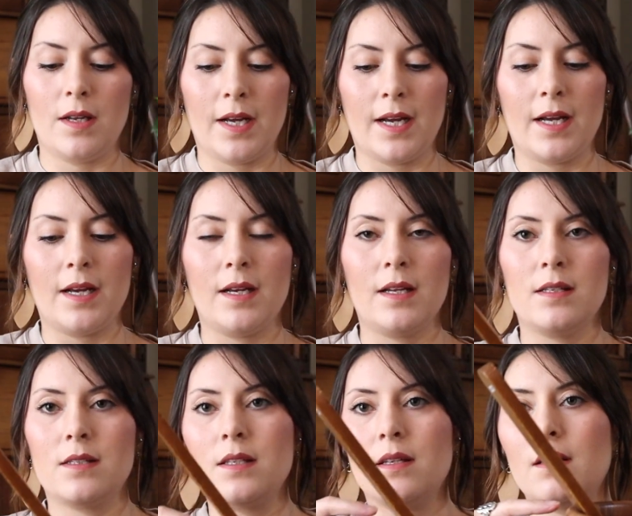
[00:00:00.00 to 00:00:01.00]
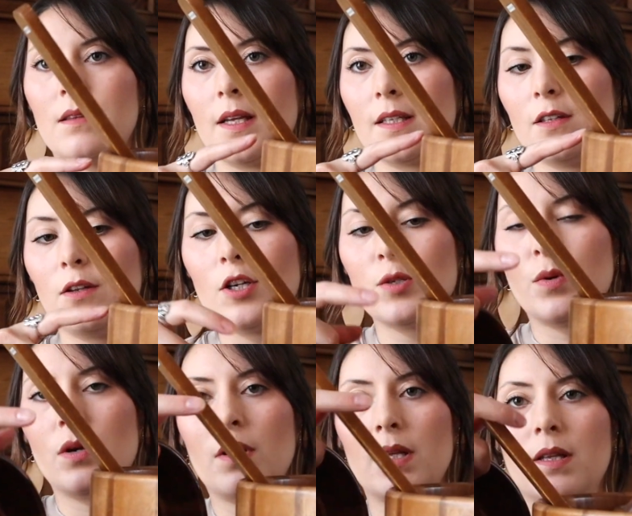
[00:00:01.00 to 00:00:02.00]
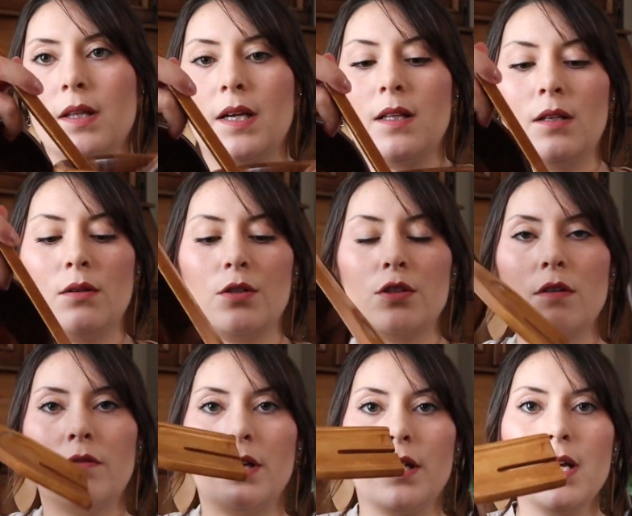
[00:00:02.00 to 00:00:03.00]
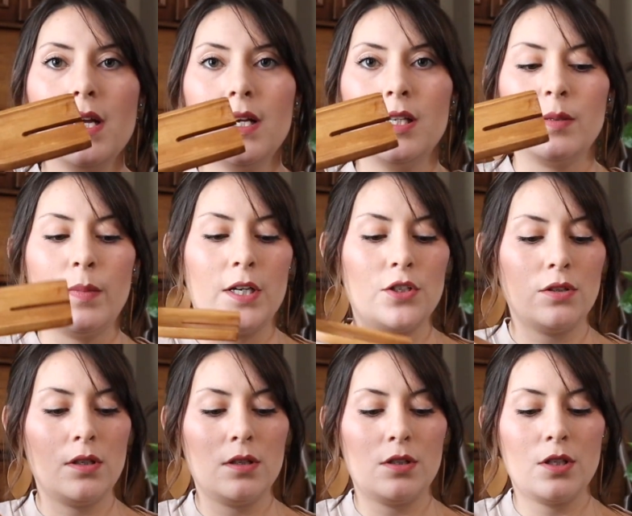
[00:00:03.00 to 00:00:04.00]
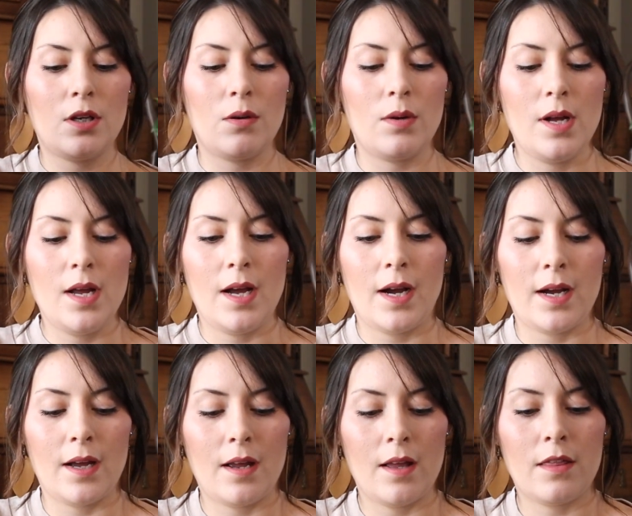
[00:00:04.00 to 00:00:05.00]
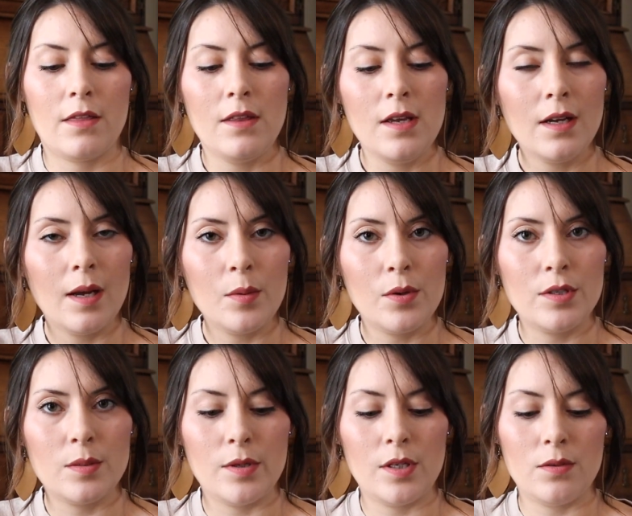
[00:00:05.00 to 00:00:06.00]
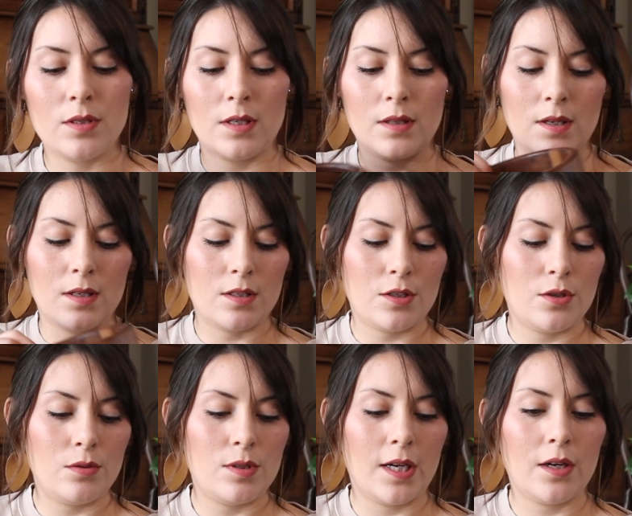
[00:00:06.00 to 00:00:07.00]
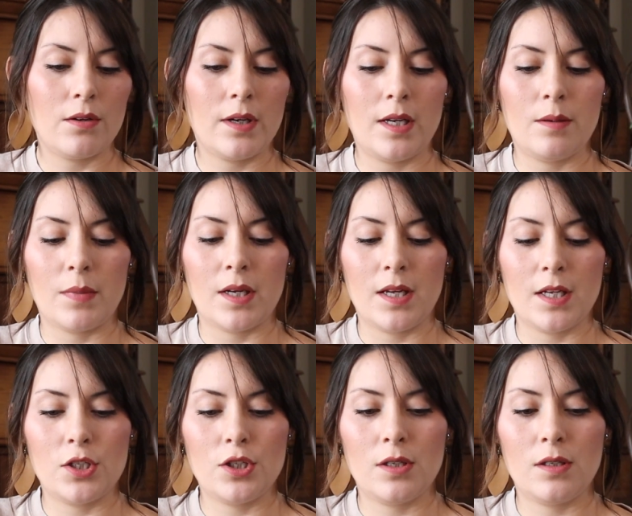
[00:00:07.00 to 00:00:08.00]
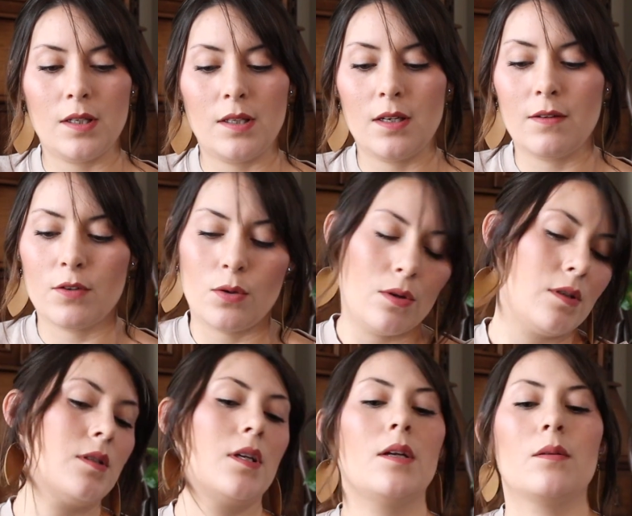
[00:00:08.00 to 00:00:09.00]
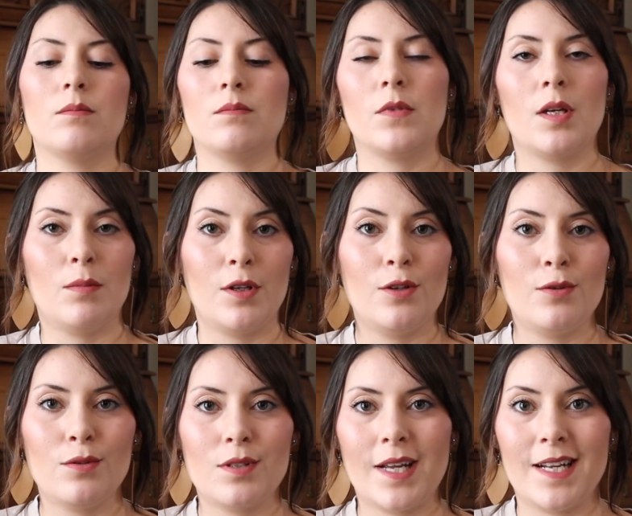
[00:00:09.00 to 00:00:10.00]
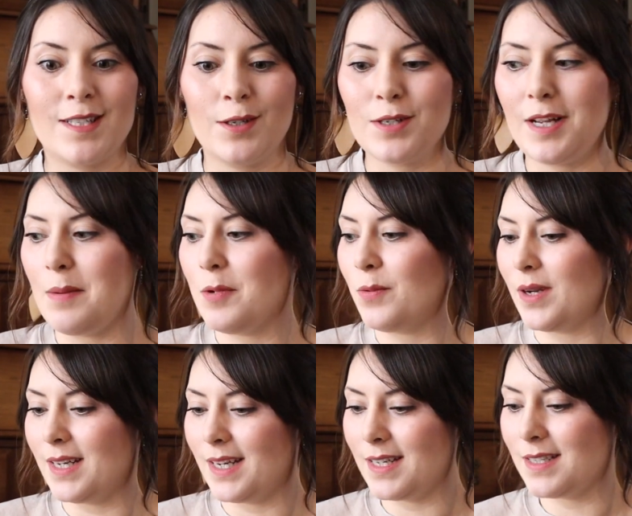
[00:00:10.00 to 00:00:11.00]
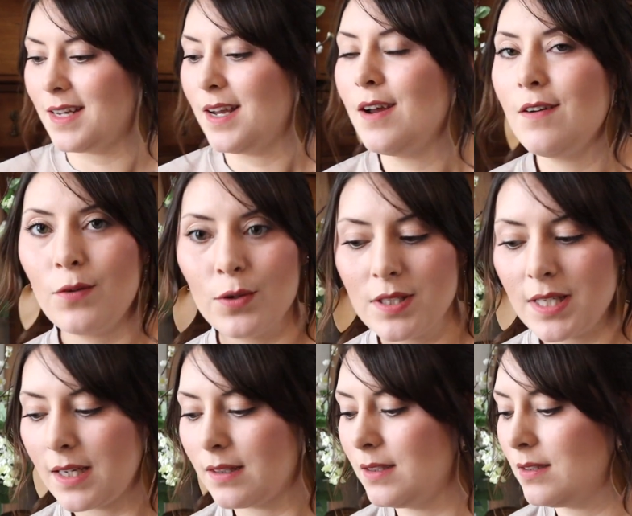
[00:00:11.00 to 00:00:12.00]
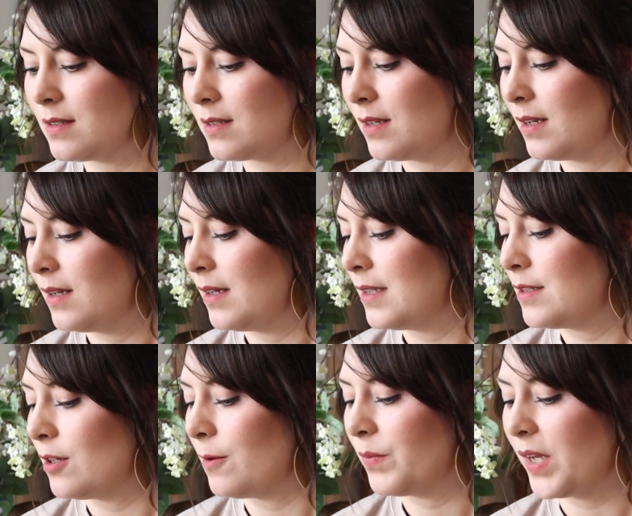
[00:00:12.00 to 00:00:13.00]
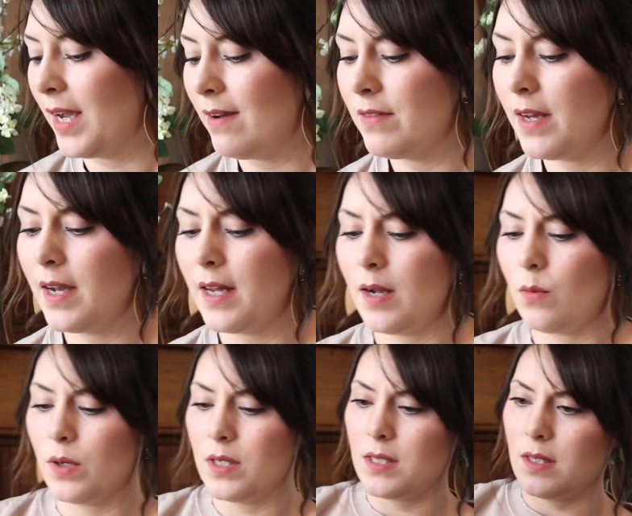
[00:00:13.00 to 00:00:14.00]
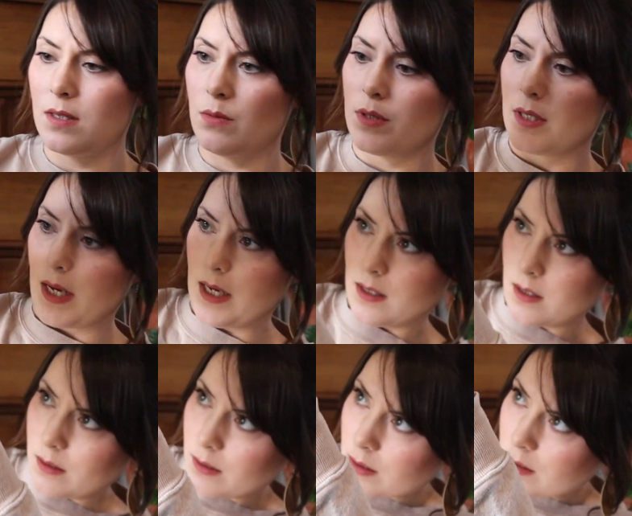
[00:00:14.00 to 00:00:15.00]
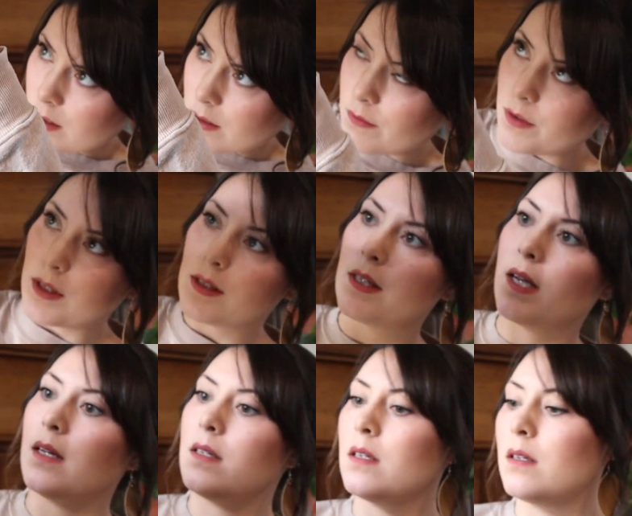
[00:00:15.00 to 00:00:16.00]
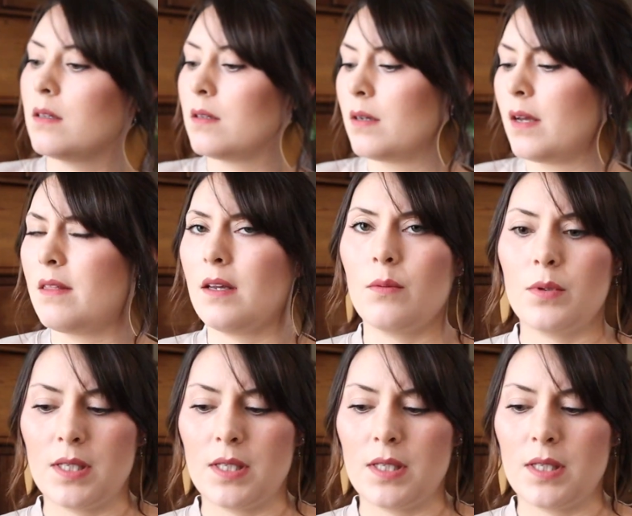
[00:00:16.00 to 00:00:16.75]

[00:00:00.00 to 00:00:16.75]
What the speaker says: it has like the large bowl and then like a little serving spatula. So I think I'm going to be using this to decorate in my kitchen, and then of course it can be used at dinner time and whatnot, or salads. So I have that, and I want to say this was $8 for the set. I think it was